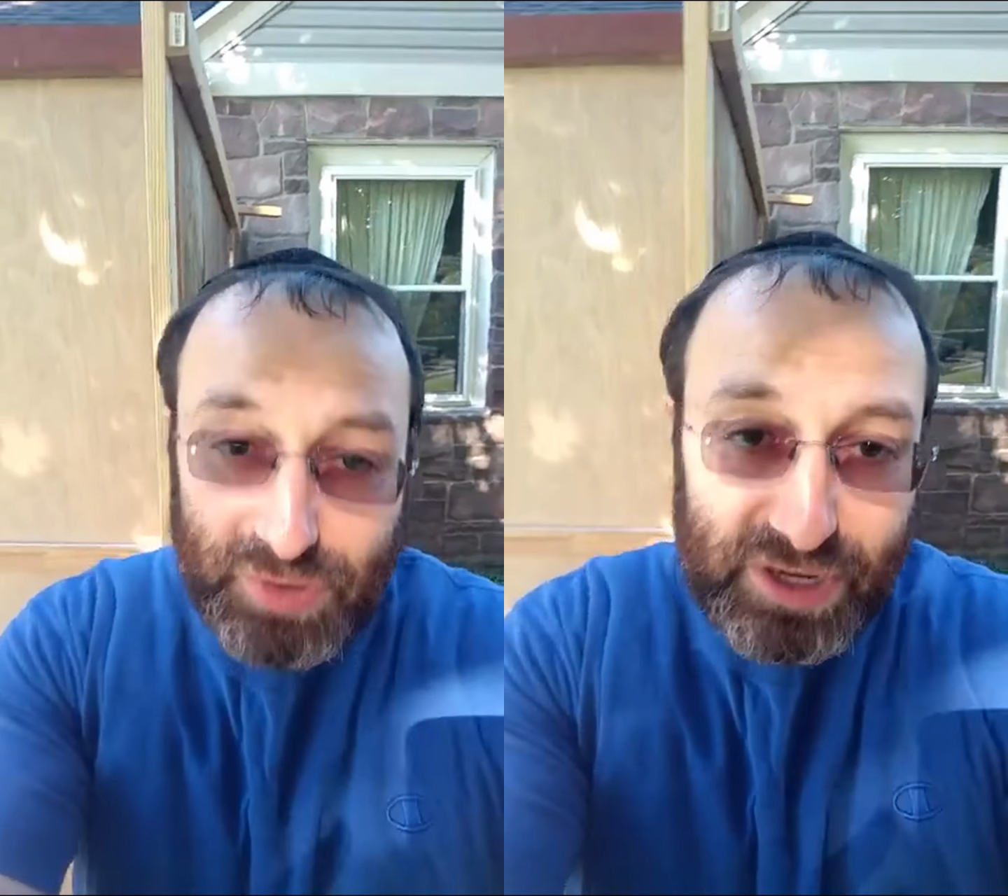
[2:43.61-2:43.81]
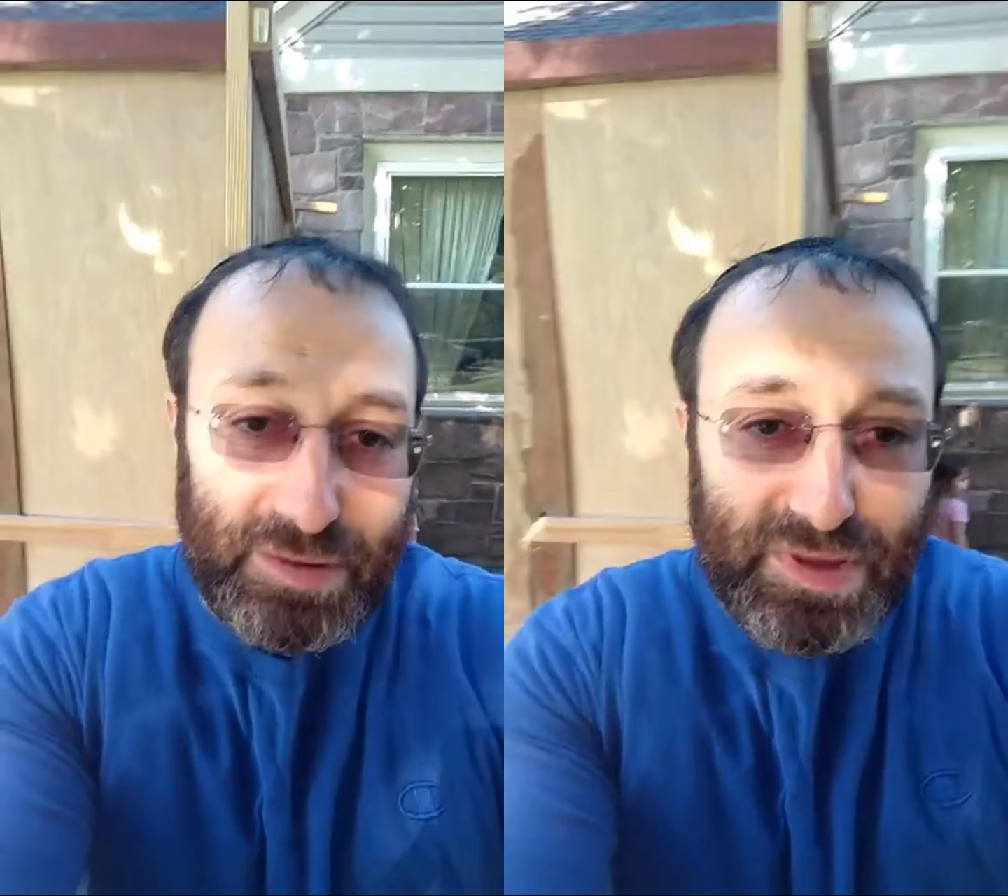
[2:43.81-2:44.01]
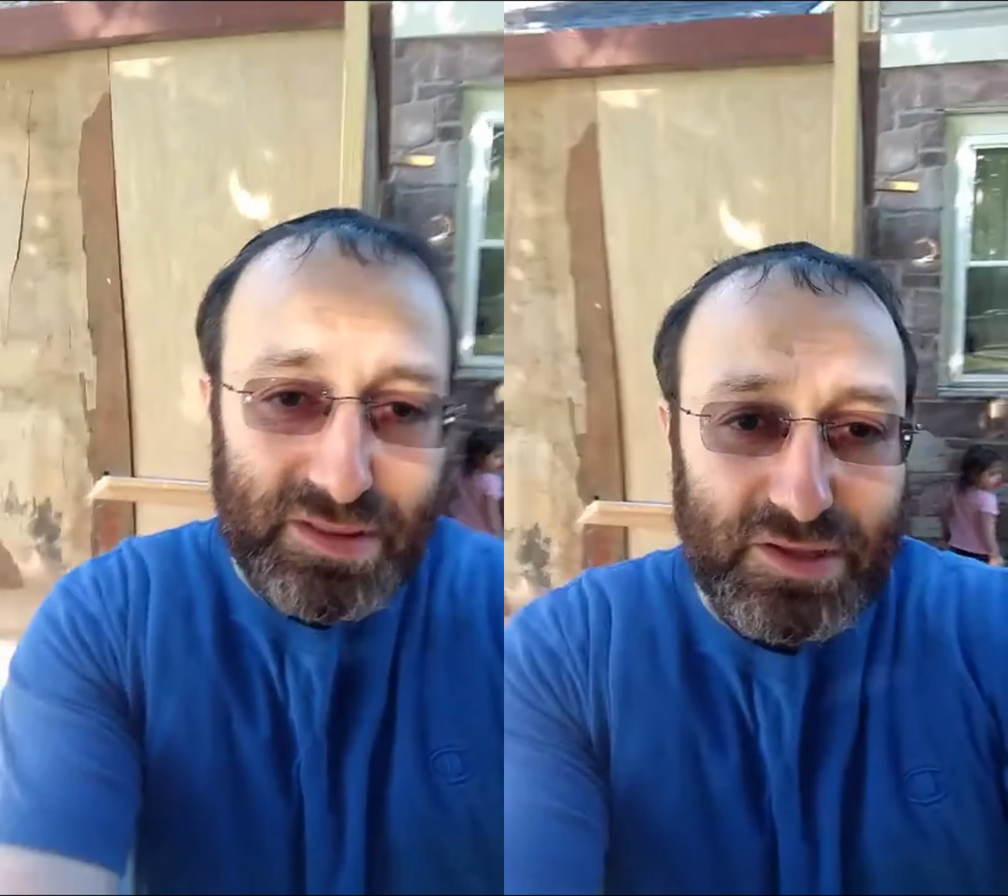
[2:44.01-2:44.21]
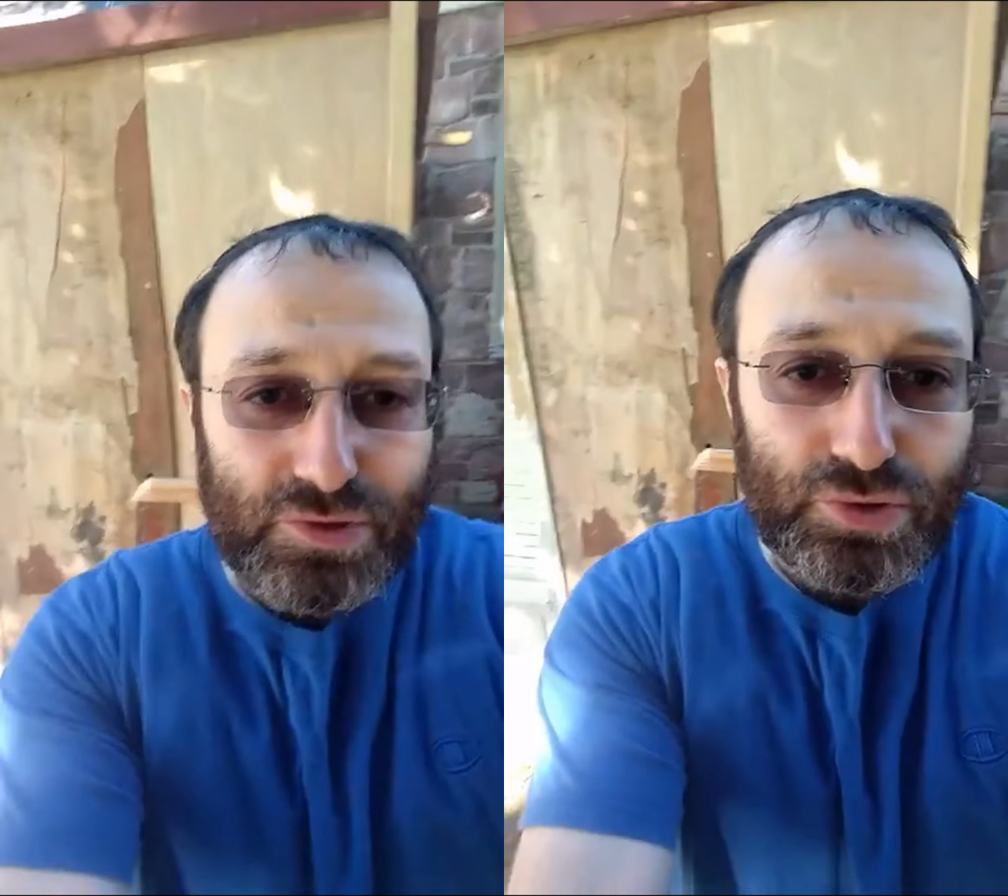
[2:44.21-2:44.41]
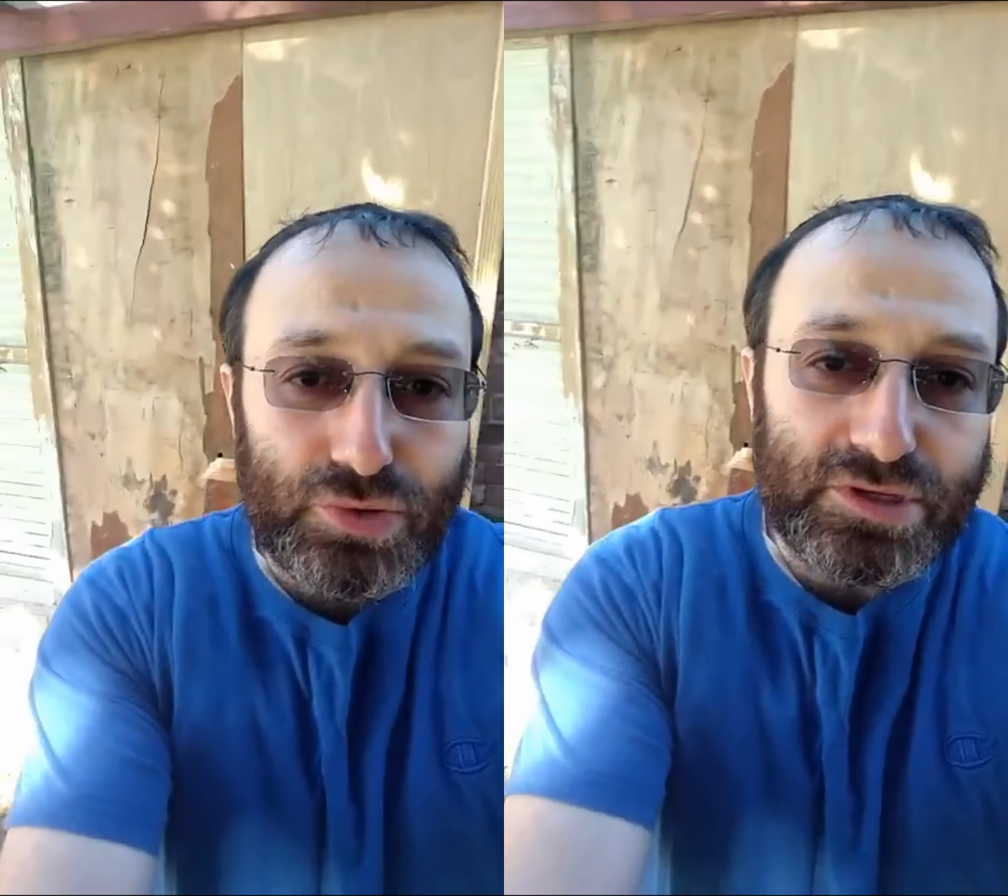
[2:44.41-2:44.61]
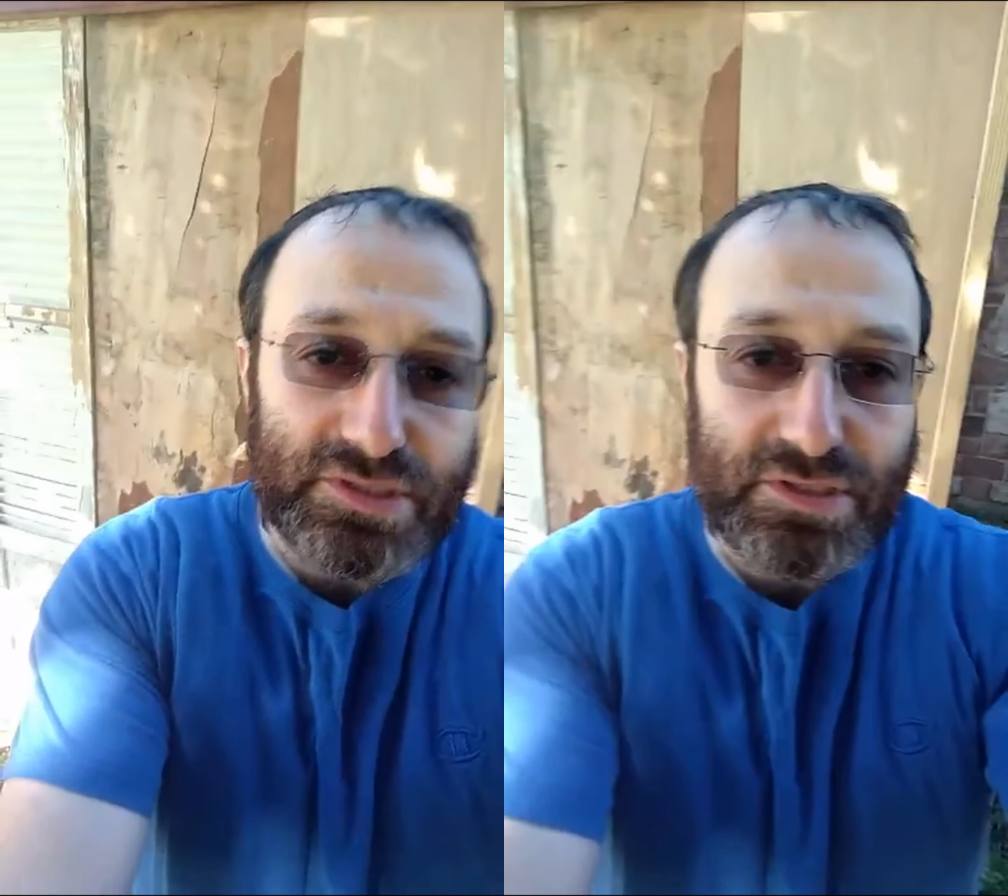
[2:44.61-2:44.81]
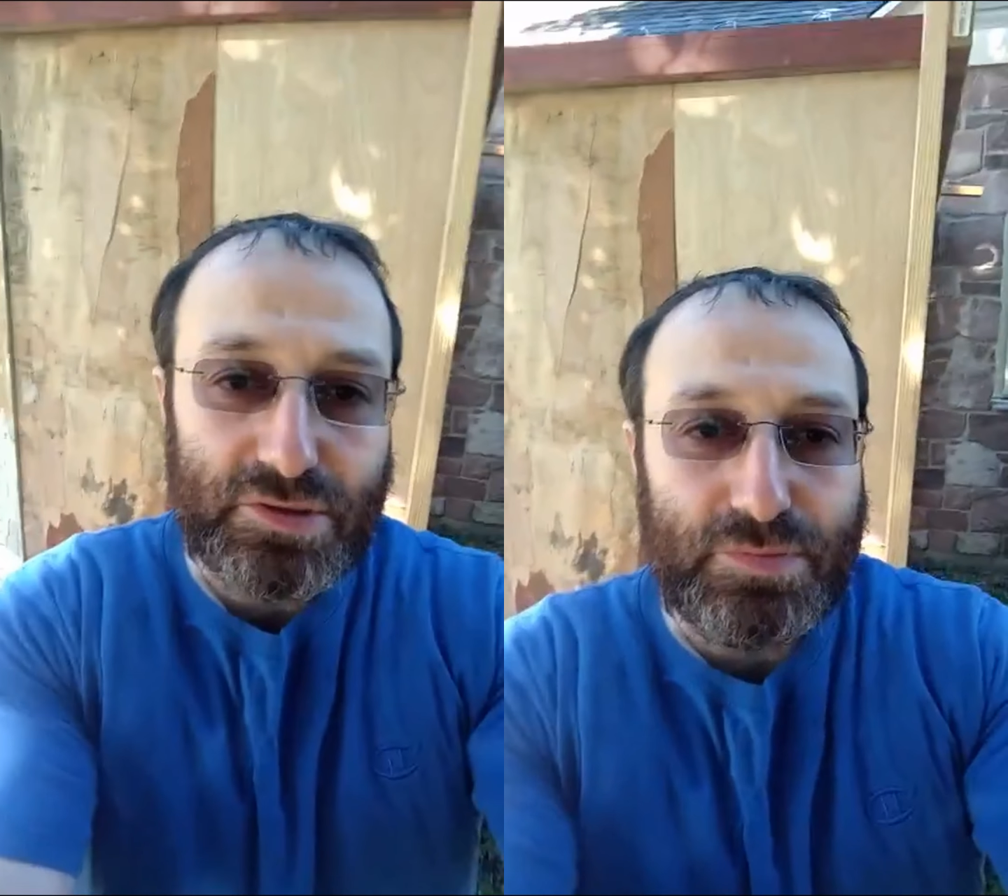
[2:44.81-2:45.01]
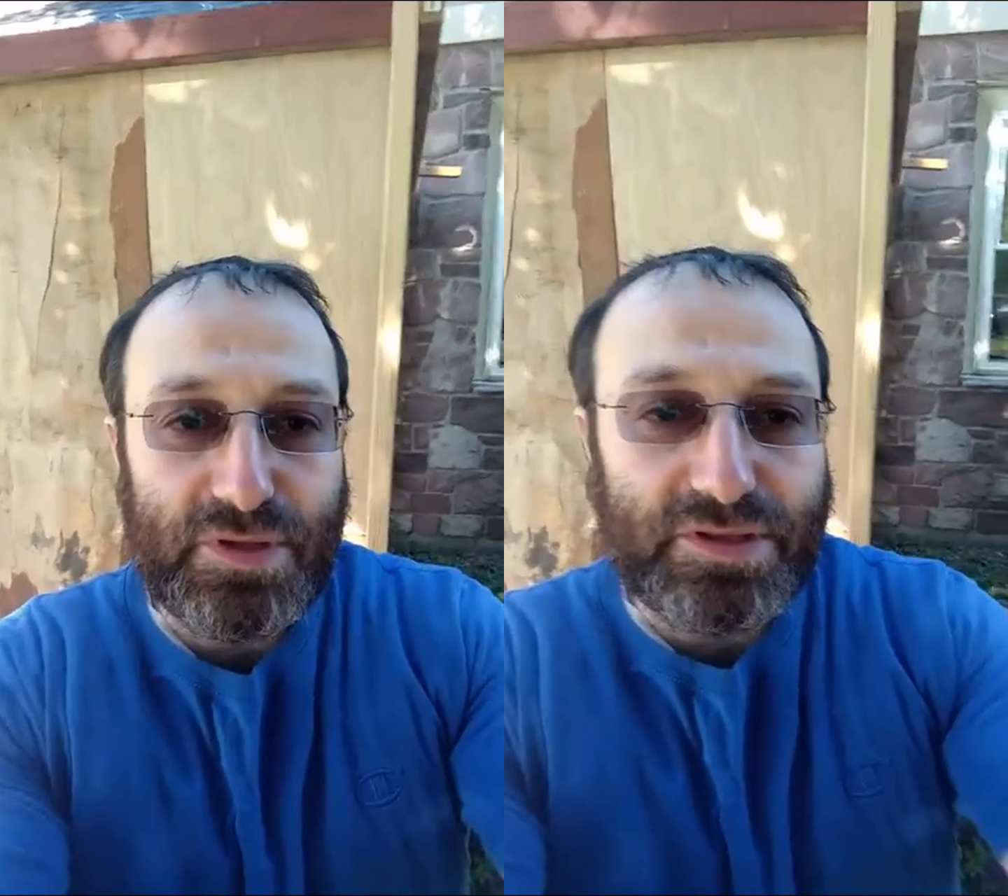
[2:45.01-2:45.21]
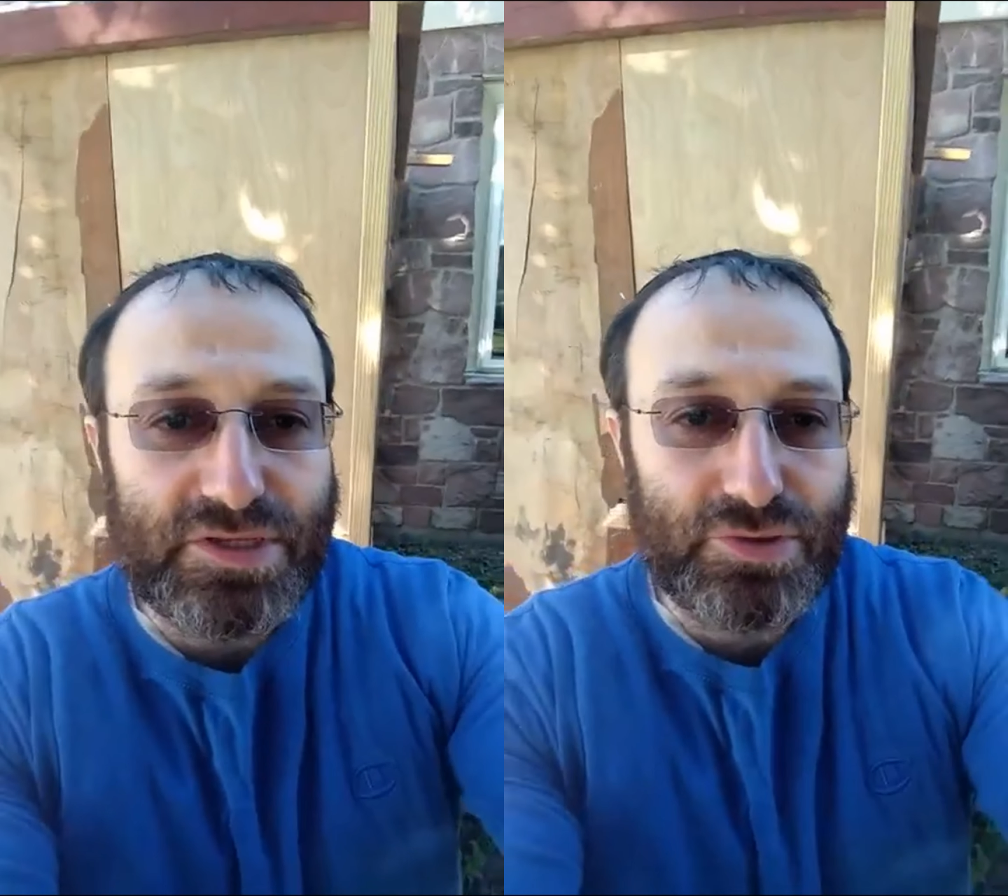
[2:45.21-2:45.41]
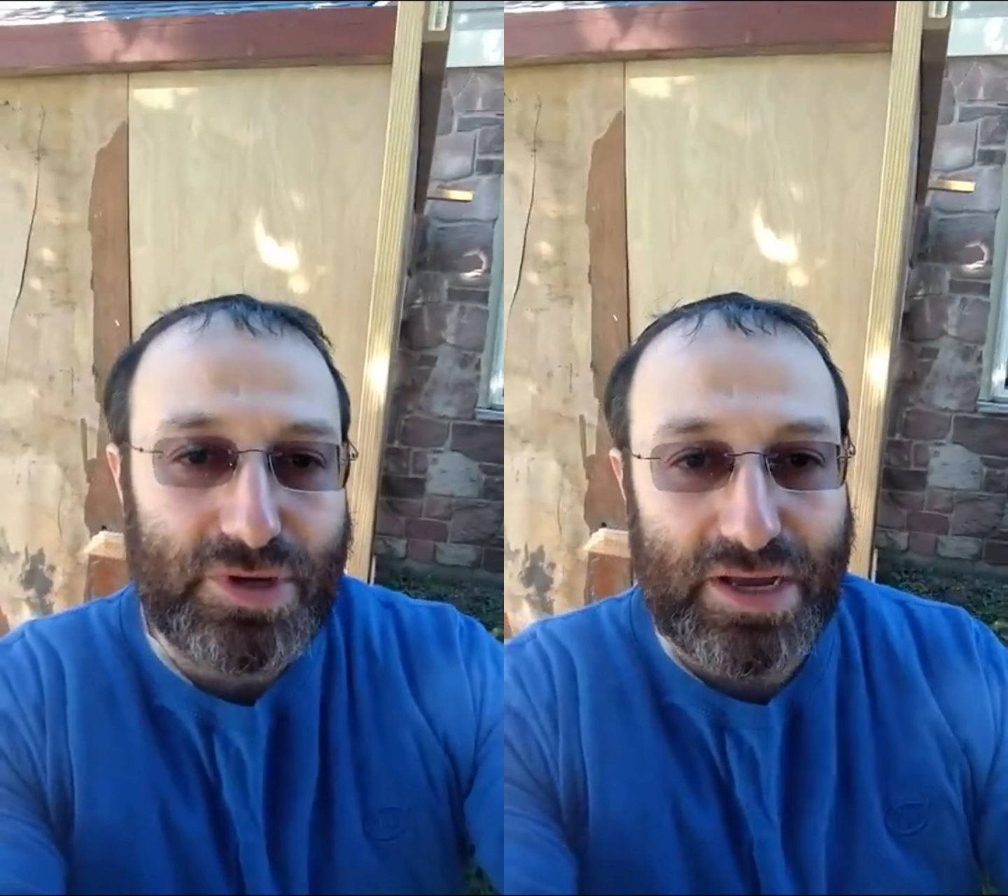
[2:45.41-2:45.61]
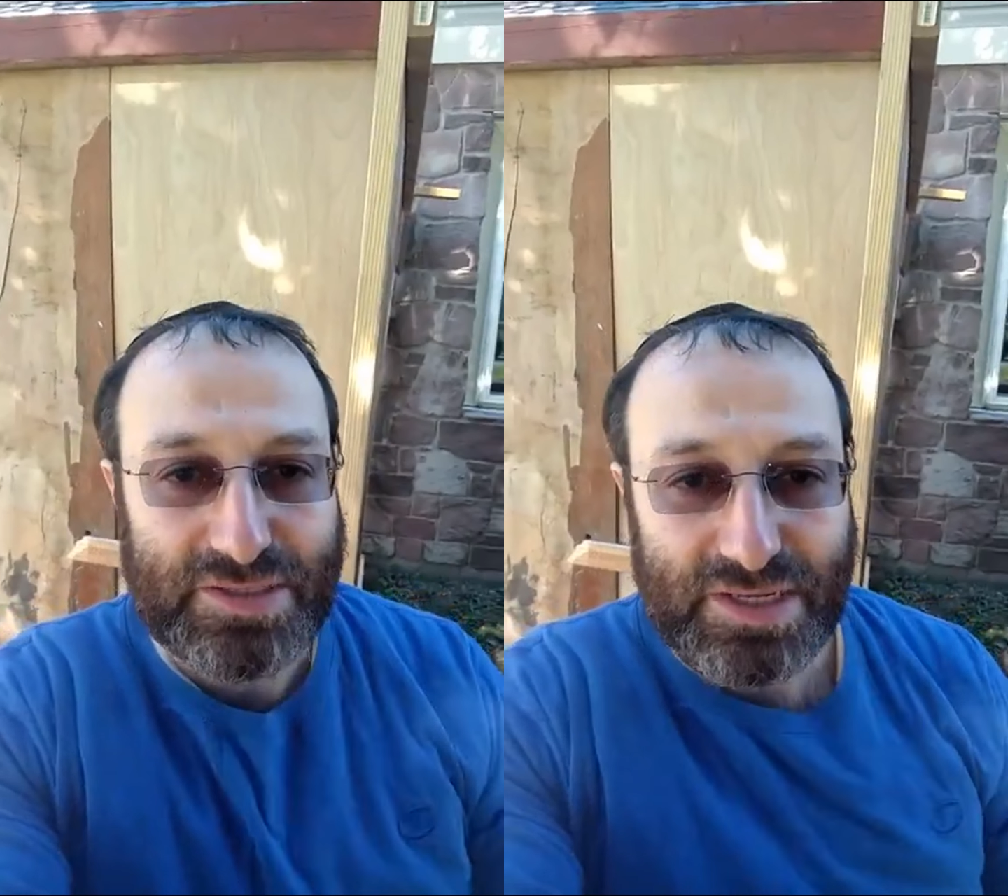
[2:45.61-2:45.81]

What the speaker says: we are commanded to do this, to build a sukkah.